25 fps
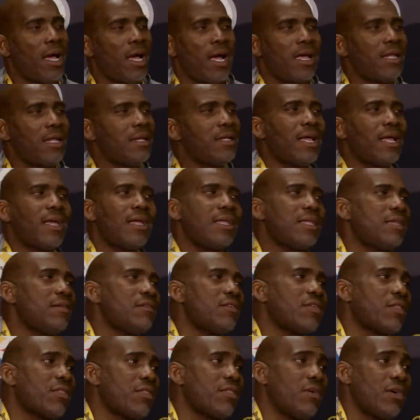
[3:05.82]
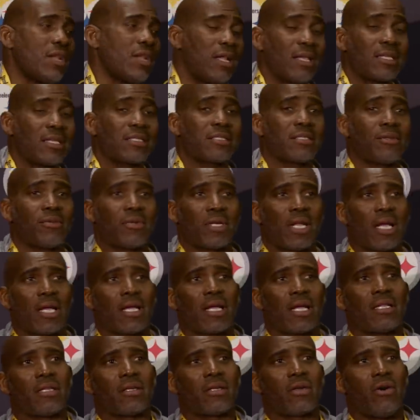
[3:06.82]
I didn't give it a thought. Actually, when I
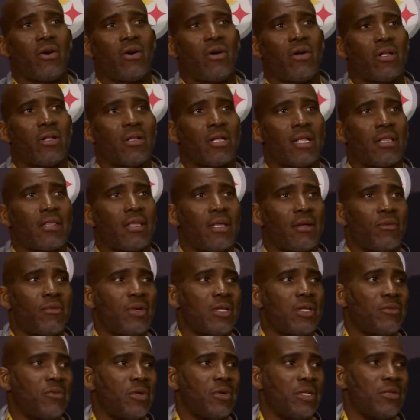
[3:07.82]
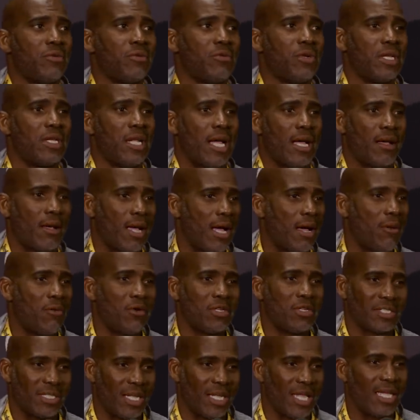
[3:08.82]
got the call, I think when I
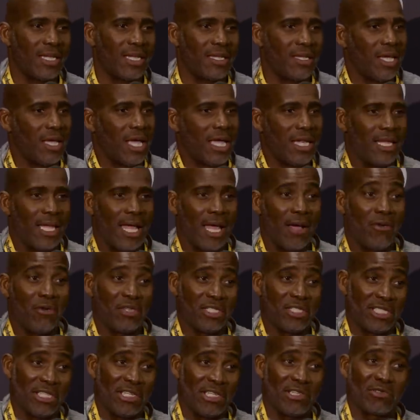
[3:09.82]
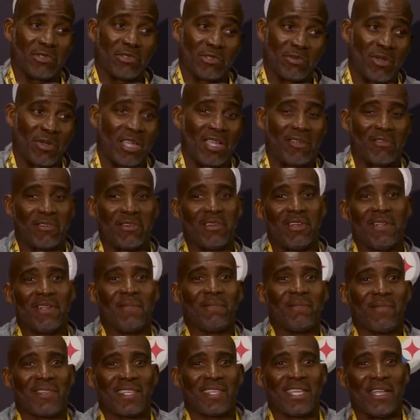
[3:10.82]
wasn't like, yeah, I wasn't disrespectful,
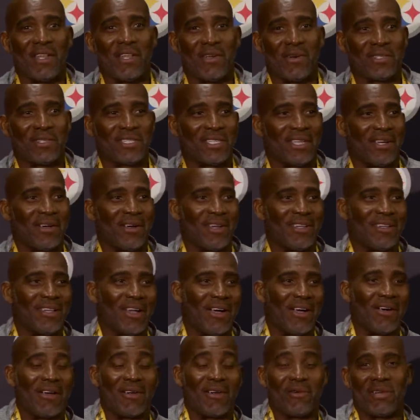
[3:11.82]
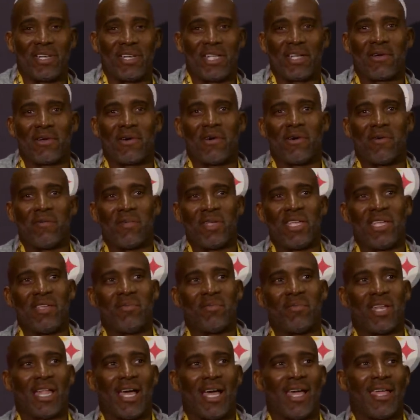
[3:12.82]
you know, to Art when he called me.
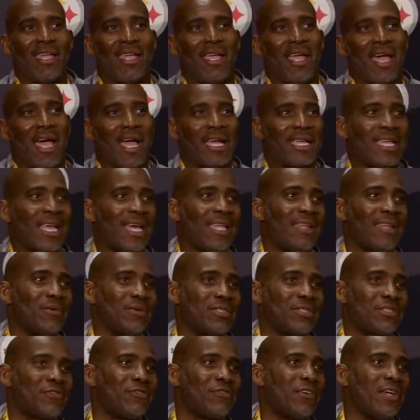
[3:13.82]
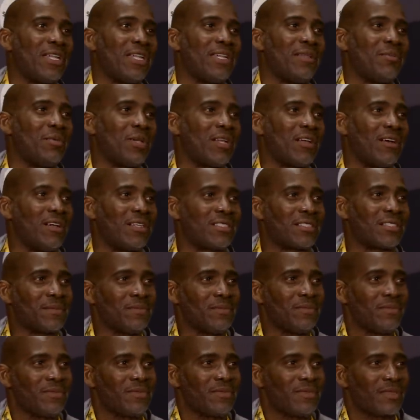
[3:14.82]
But I kind of was funny because,
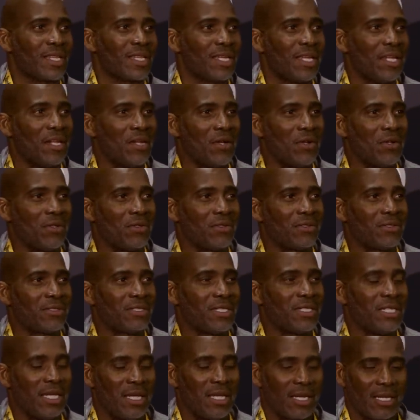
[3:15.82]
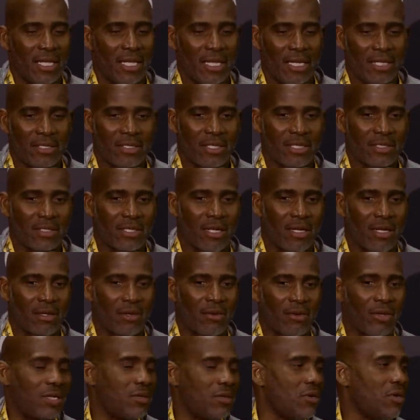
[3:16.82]
you know, the young lady says,
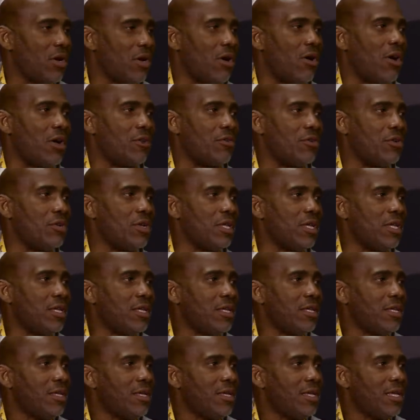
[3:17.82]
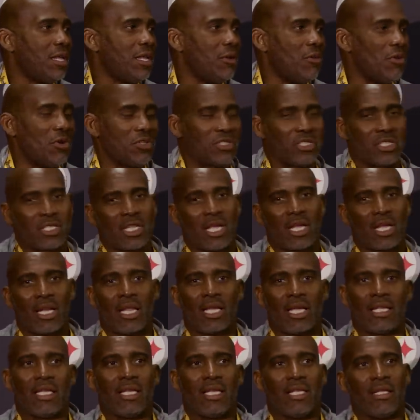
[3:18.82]
Greg Lloyd, Art Rooney, you know, wants to kind of
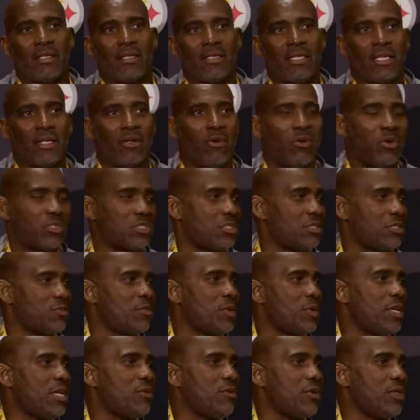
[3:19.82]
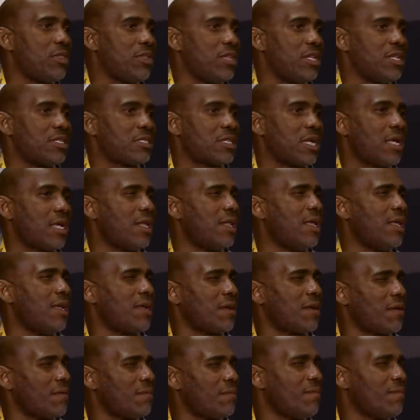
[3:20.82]
like getting, you know, wants to speak with you. And it's kind of like